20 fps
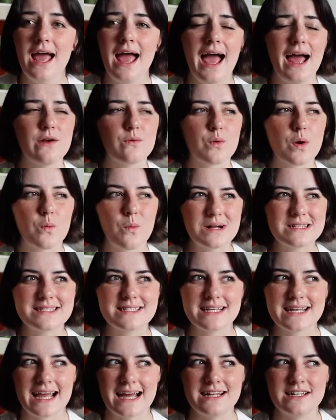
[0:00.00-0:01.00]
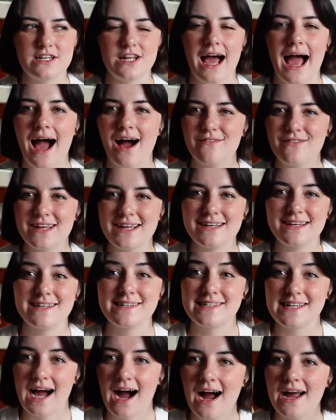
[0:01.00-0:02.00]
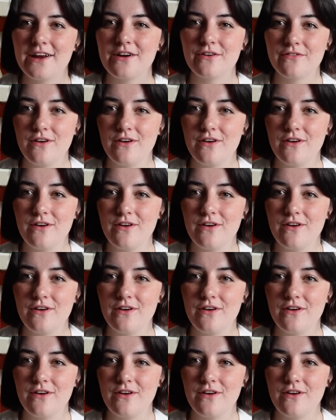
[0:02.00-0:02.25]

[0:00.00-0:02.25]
And we're once again having an entire